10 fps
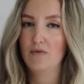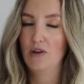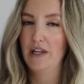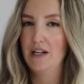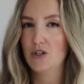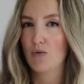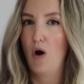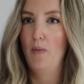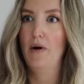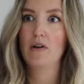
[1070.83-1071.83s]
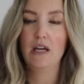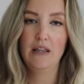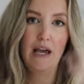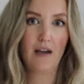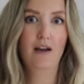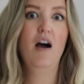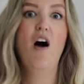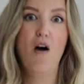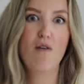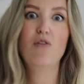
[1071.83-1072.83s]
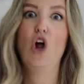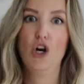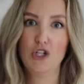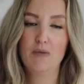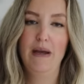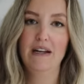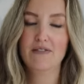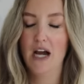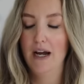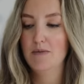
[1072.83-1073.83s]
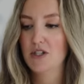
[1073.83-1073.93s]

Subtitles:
related to raw milk in like a large span of time.